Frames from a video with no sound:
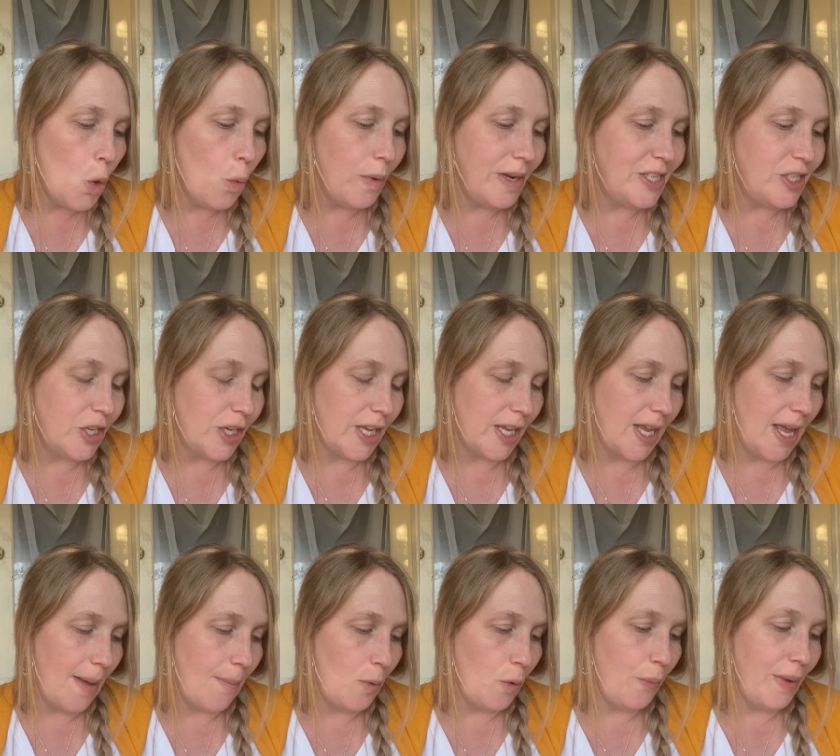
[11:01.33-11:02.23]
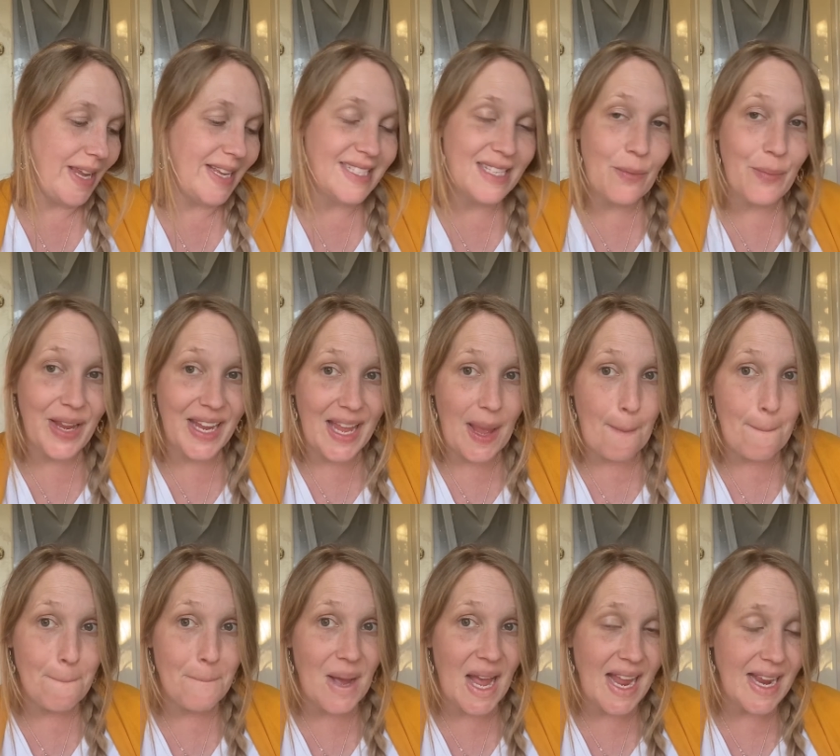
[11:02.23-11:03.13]
We took a couple weeks and we
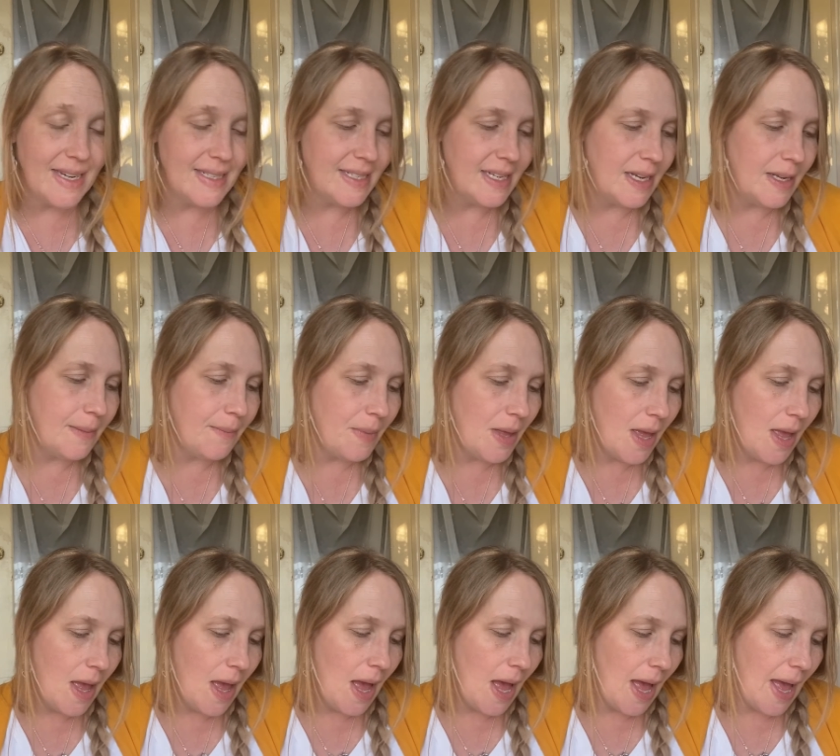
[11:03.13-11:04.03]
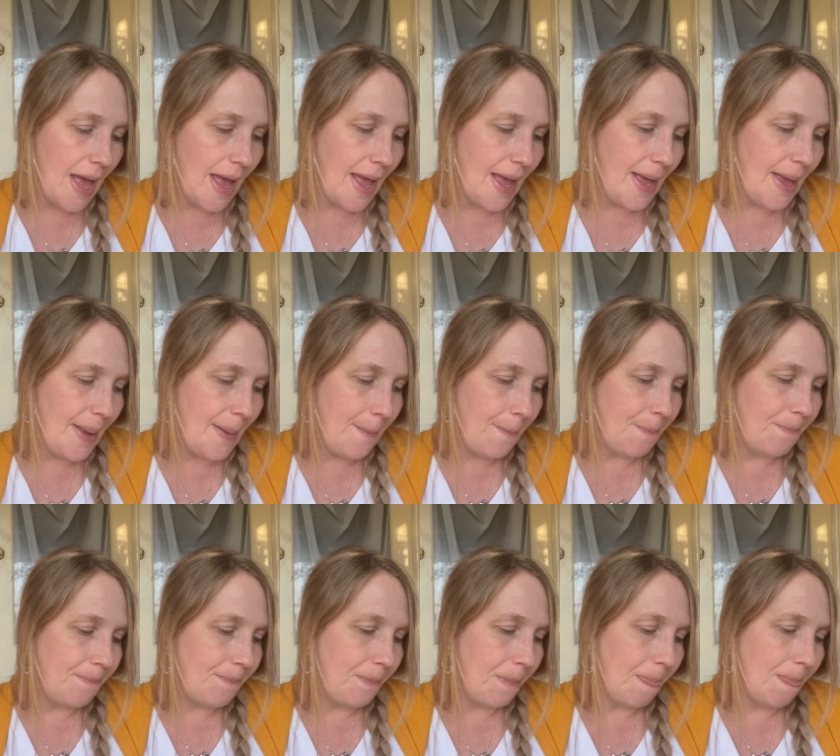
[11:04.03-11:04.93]
combined them.
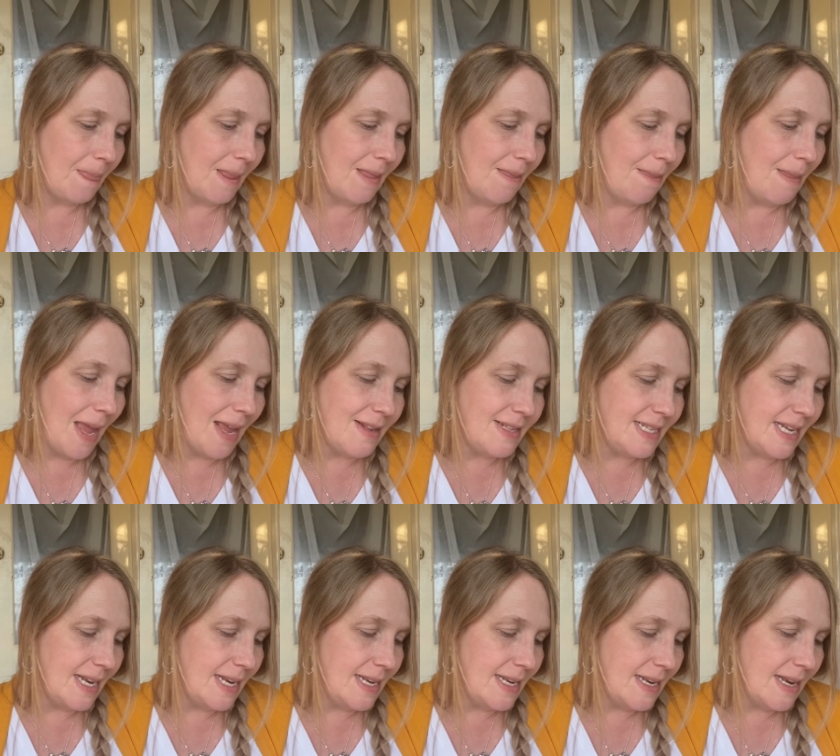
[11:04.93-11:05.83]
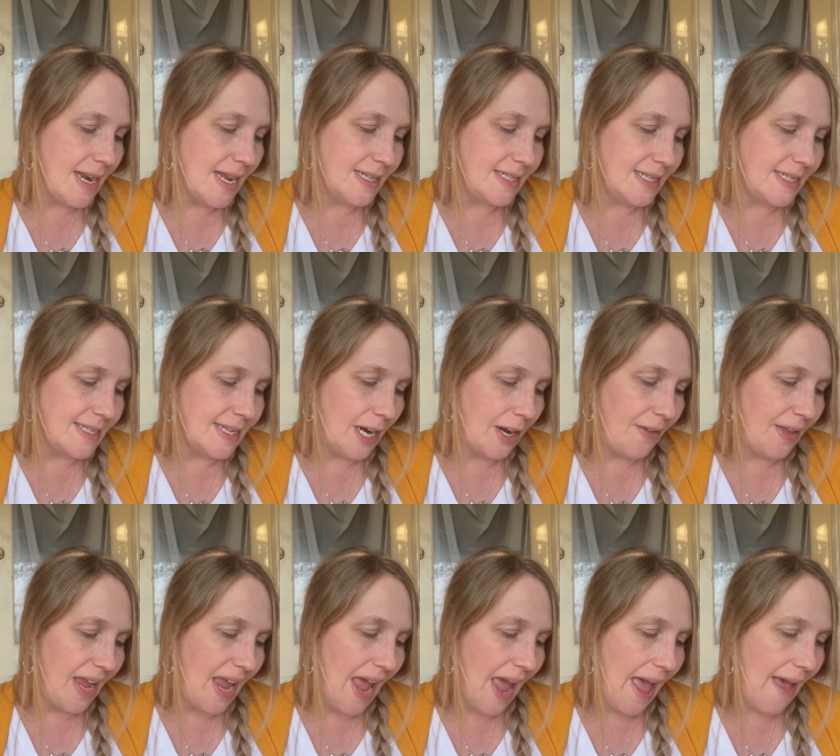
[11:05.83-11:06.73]
They didn't
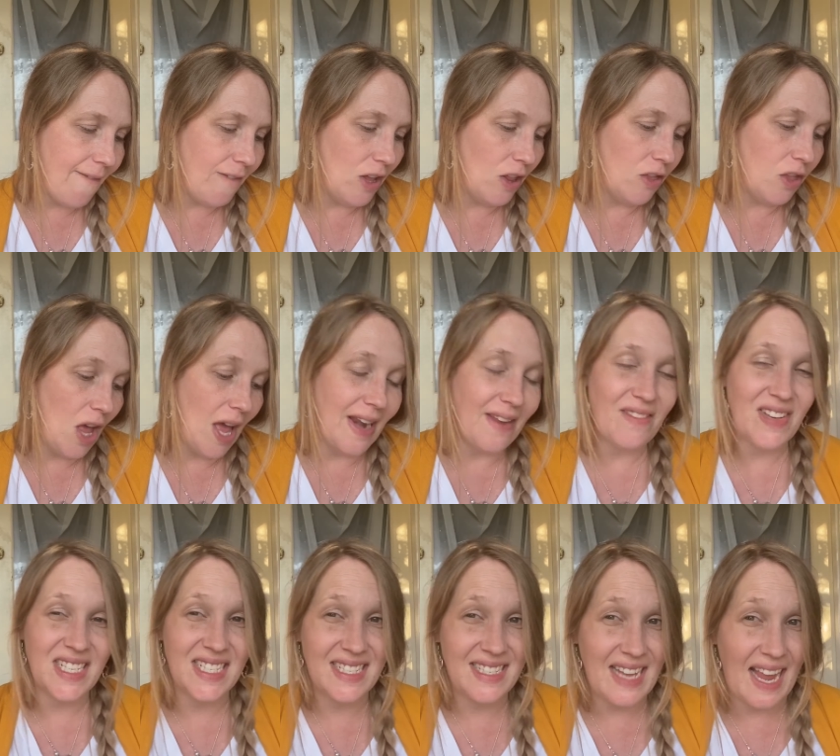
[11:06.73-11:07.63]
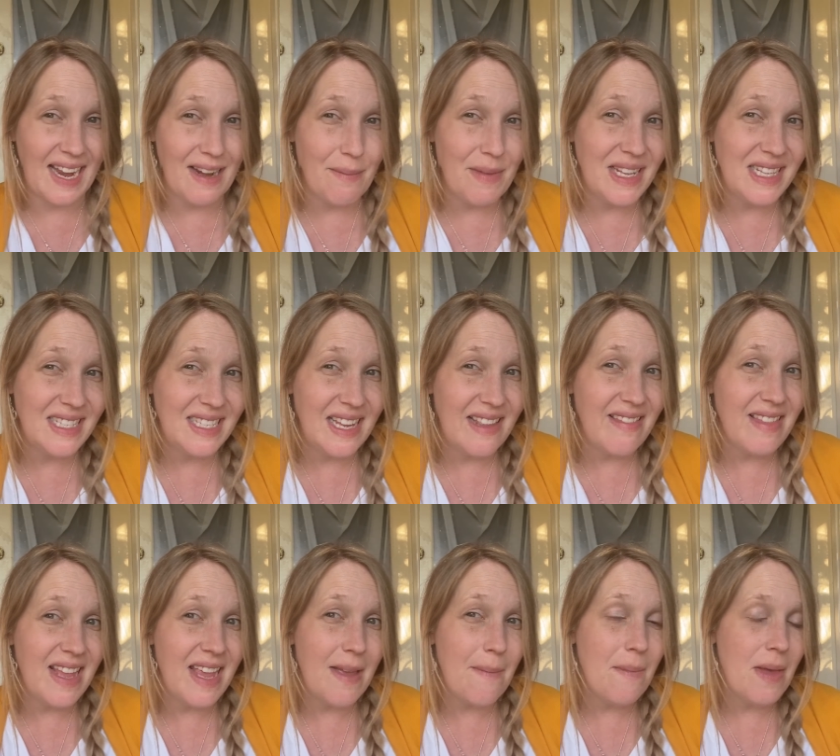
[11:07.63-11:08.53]
necessarily have a lot of assignments
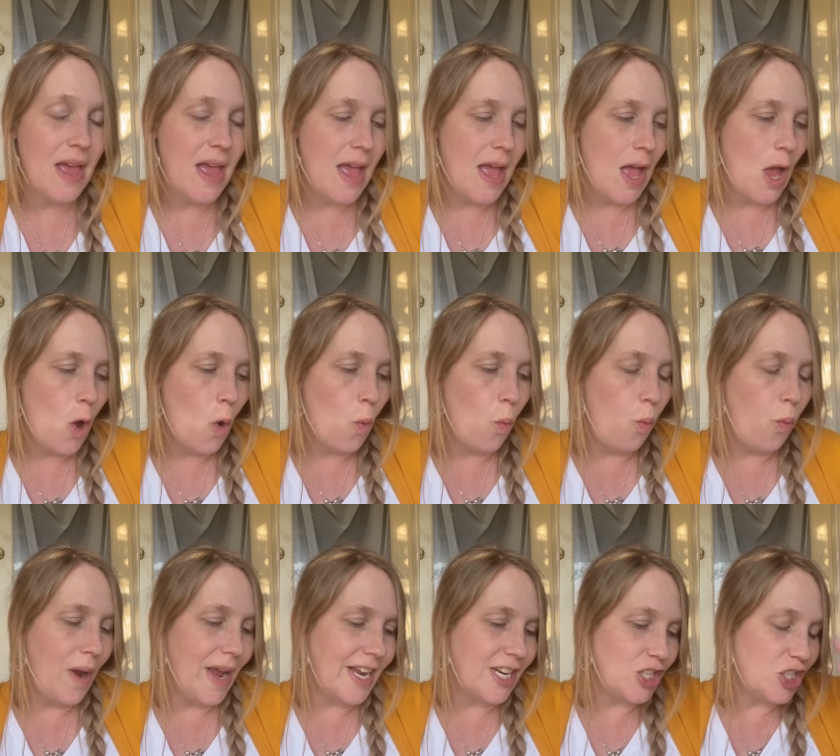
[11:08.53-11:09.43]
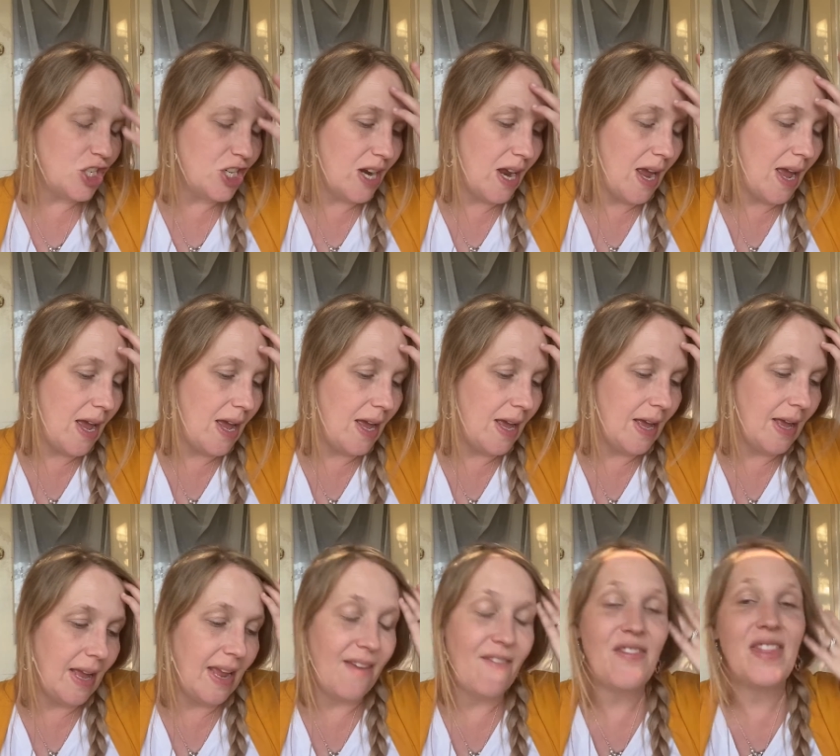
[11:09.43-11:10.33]
in them, which
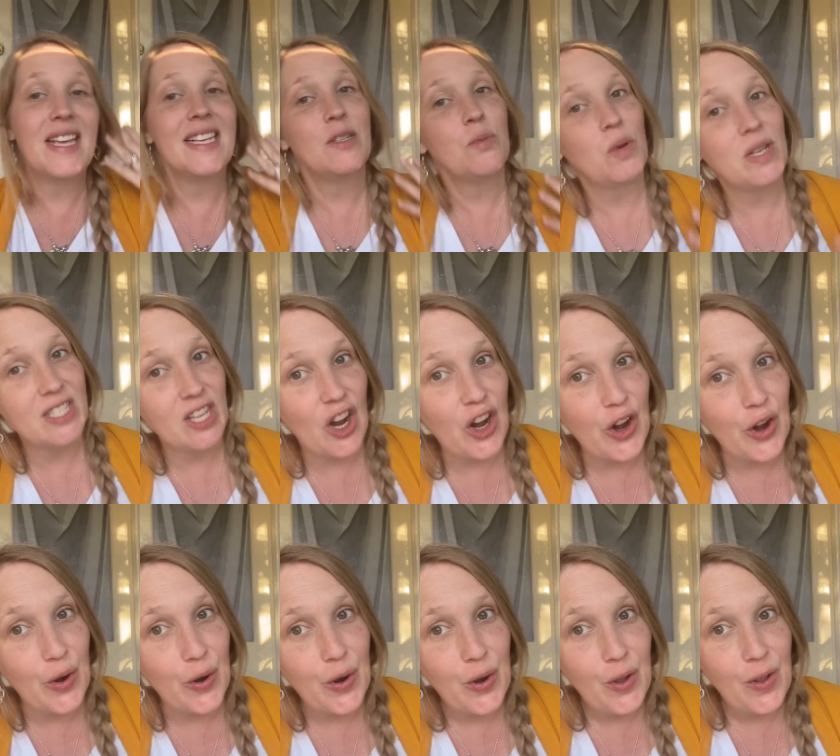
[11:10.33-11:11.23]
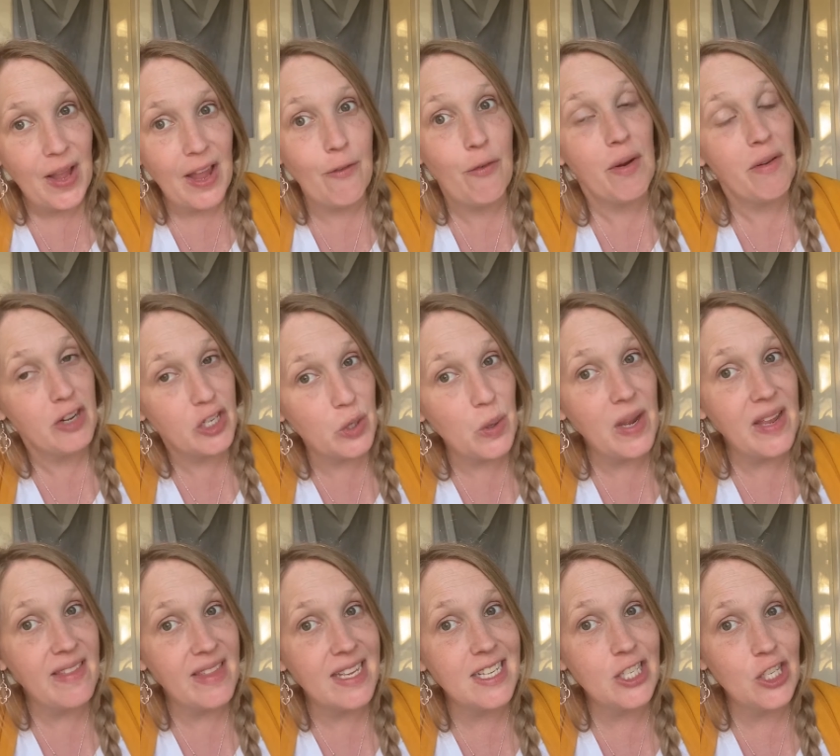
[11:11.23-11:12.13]
if we were
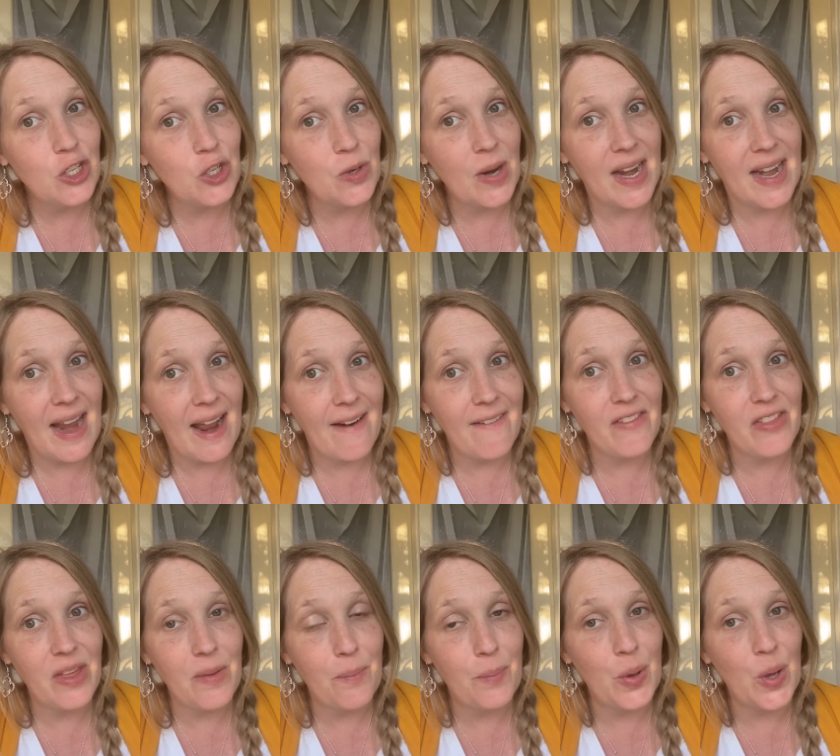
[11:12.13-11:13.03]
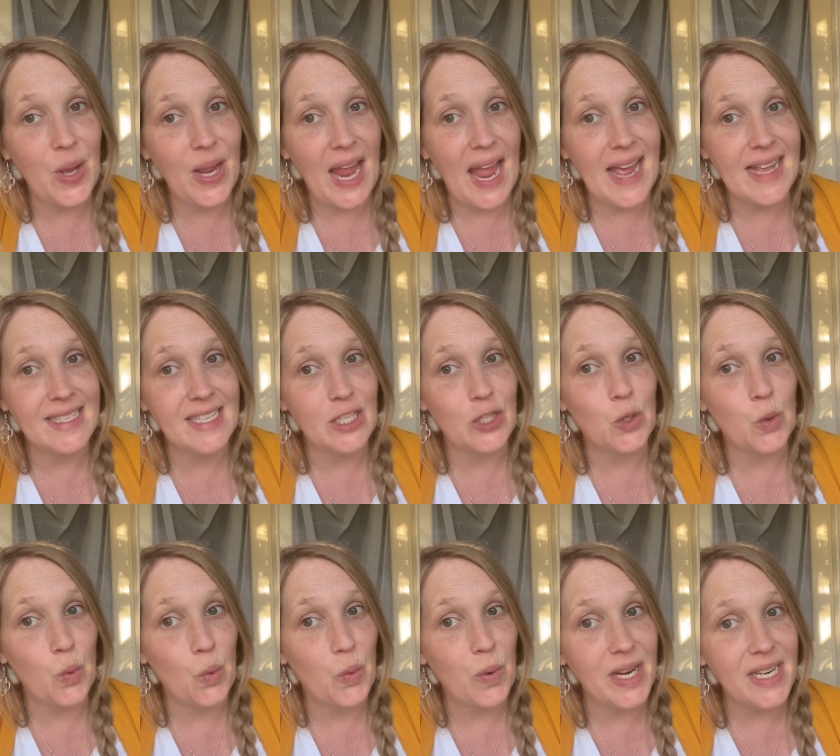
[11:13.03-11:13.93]
doing this straight out of the book as it's
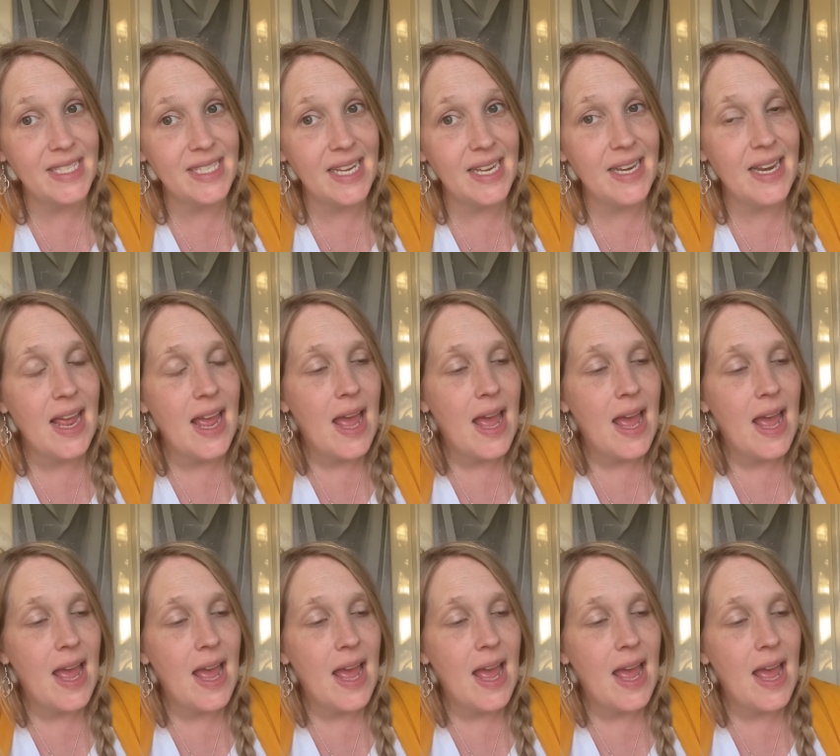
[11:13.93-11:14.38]
written,